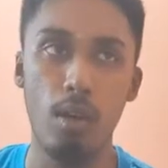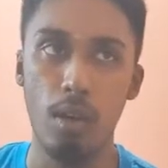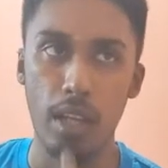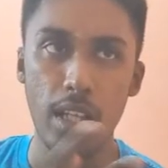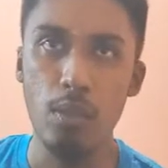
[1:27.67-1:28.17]

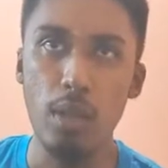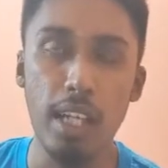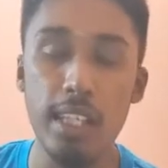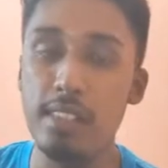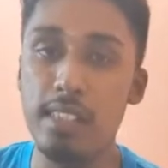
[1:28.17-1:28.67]
In
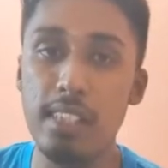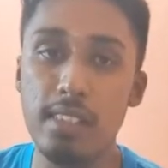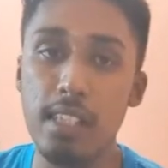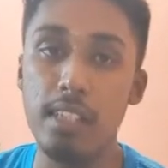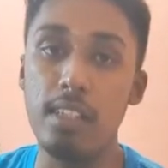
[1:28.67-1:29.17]
Quran it states
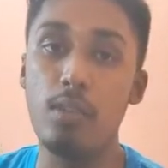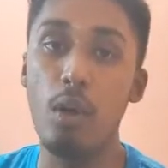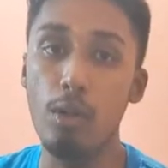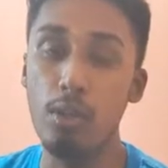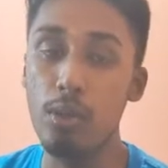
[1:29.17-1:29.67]
that
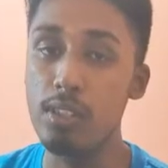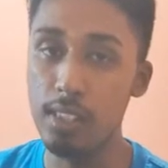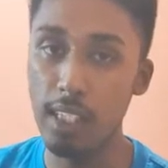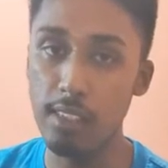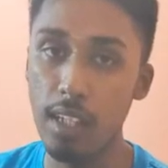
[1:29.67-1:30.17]
God took
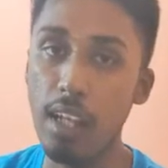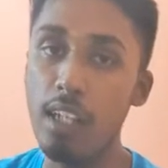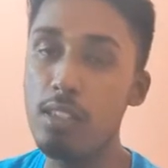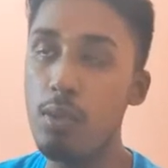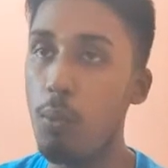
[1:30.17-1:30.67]
6
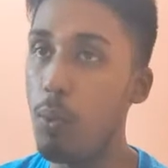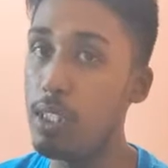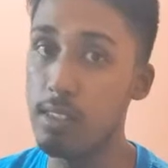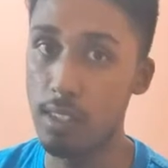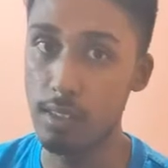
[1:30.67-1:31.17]
ayans, which
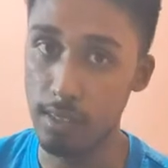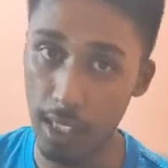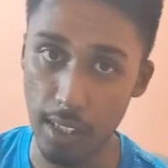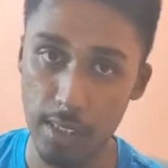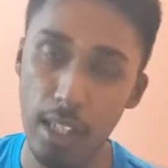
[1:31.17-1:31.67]
is 6
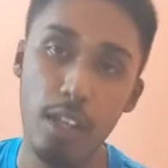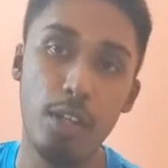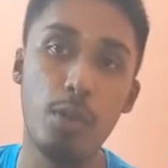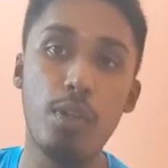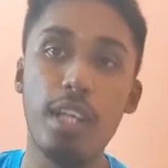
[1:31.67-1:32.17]
days,
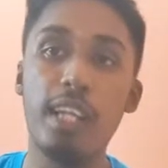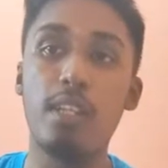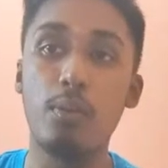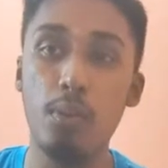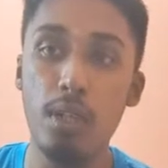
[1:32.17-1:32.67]
to create
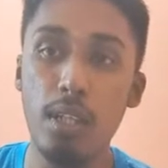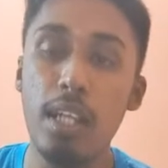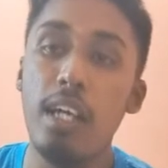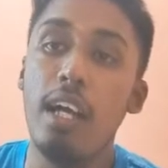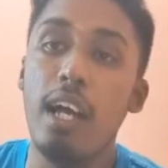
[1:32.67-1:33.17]
the world
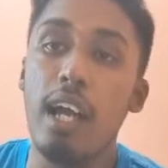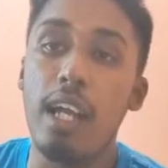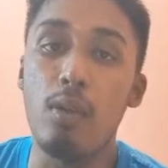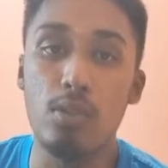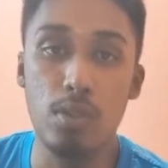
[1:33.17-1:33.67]

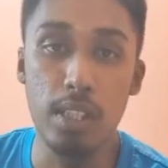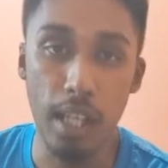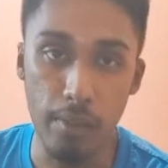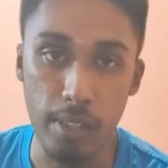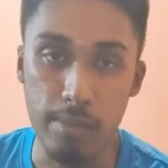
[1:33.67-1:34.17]
and also the
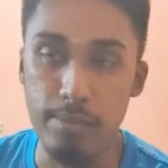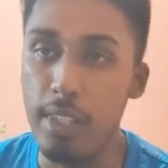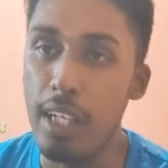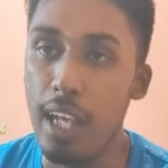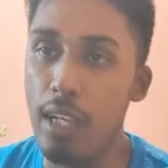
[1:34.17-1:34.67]
heaven,
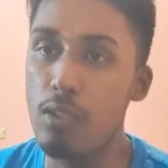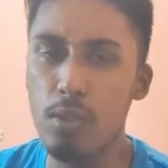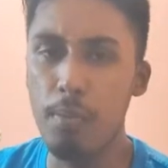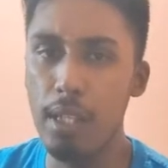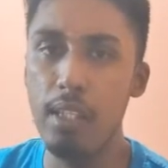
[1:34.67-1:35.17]
and also
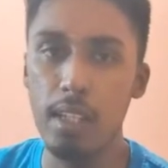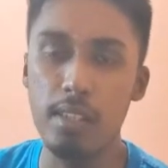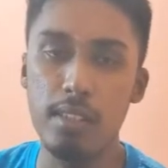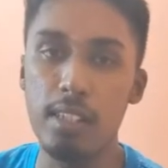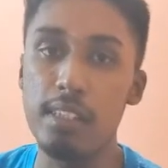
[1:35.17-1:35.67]
many
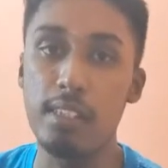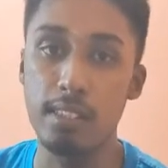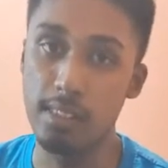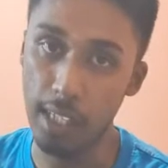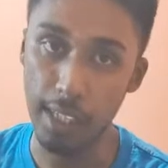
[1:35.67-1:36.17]
other things
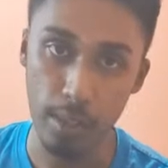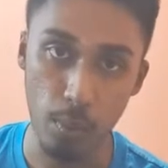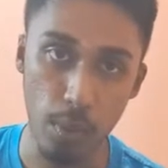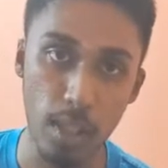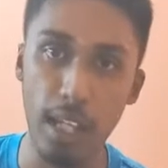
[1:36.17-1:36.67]
inside the
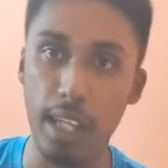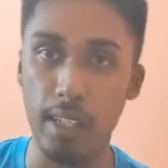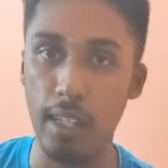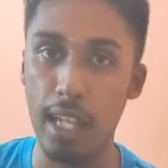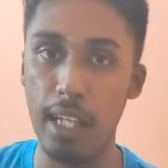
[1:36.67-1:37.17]
world like
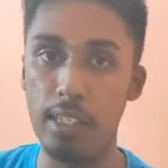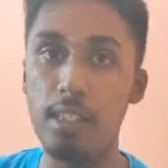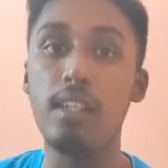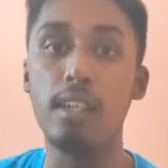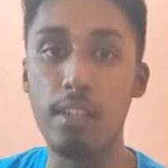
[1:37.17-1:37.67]

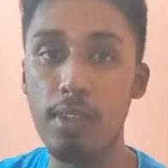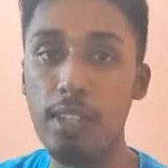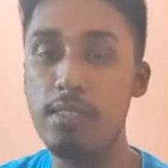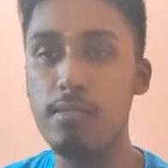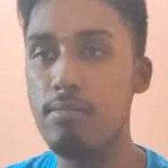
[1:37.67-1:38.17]
land,
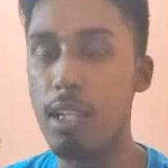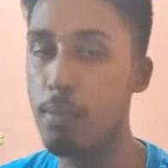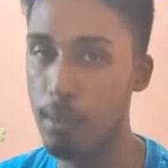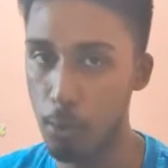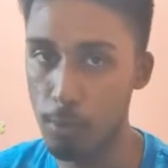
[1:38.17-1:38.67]
rivers, and many more.